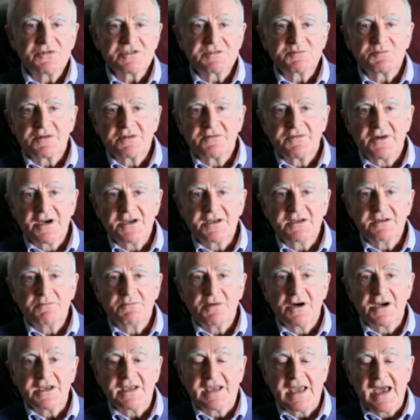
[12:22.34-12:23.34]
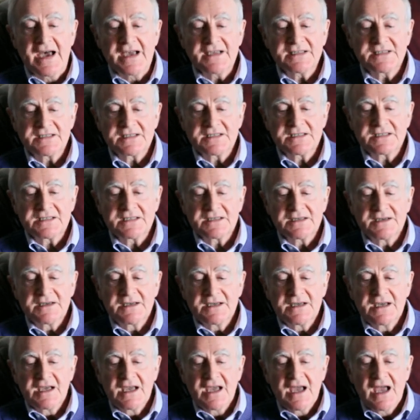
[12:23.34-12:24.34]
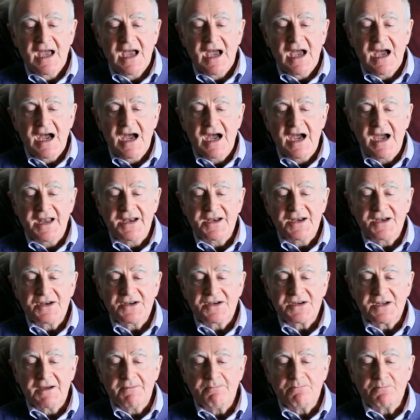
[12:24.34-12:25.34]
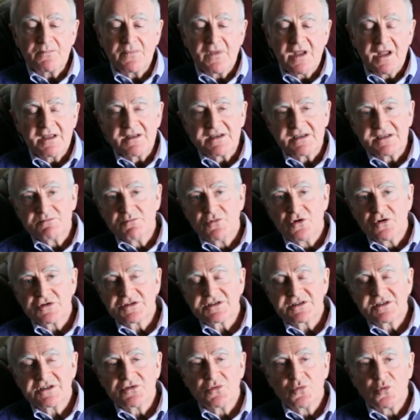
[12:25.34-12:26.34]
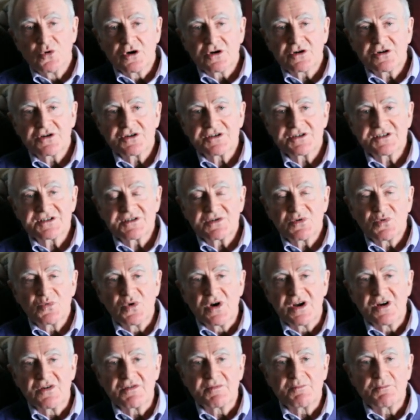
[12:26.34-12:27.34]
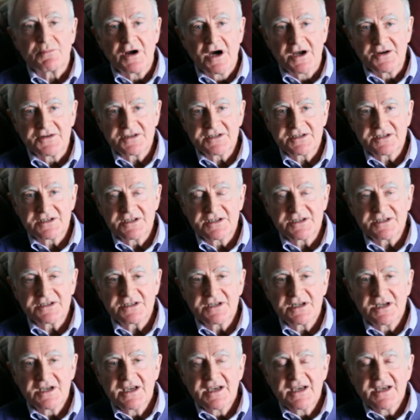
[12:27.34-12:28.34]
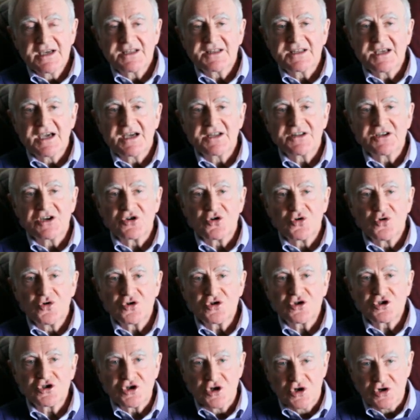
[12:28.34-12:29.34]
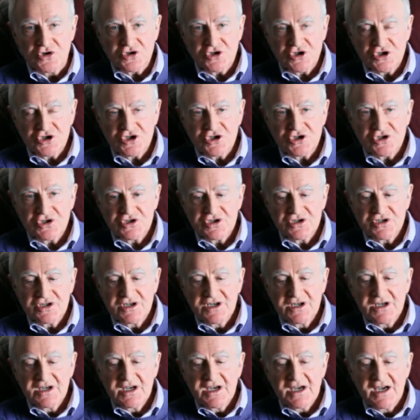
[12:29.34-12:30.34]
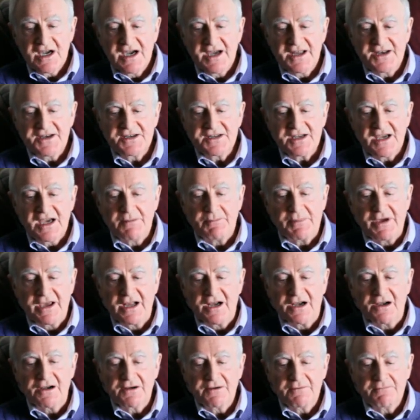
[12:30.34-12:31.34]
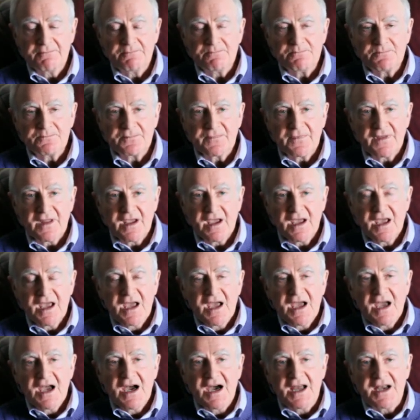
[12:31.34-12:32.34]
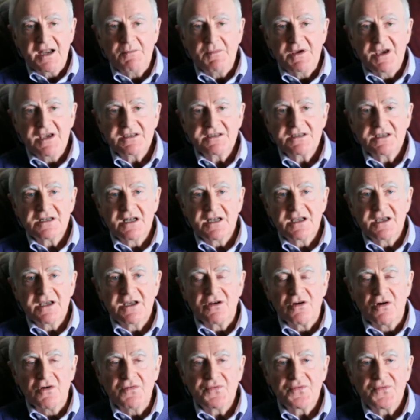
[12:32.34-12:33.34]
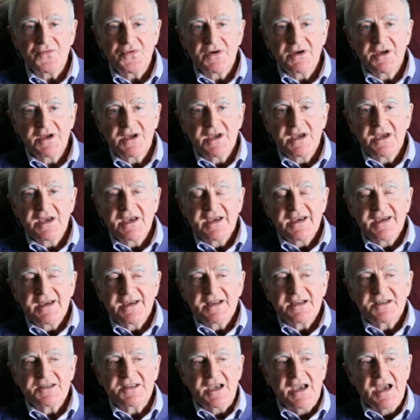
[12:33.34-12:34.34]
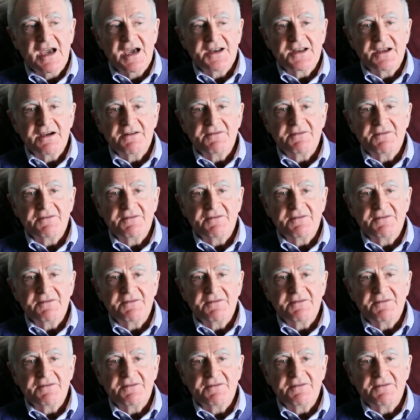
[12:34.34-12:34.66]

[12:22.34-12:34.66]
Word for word: was provided by gas and um, as most of the workers were Protestant, they had their own church and a bell. And amazingly enough, they had a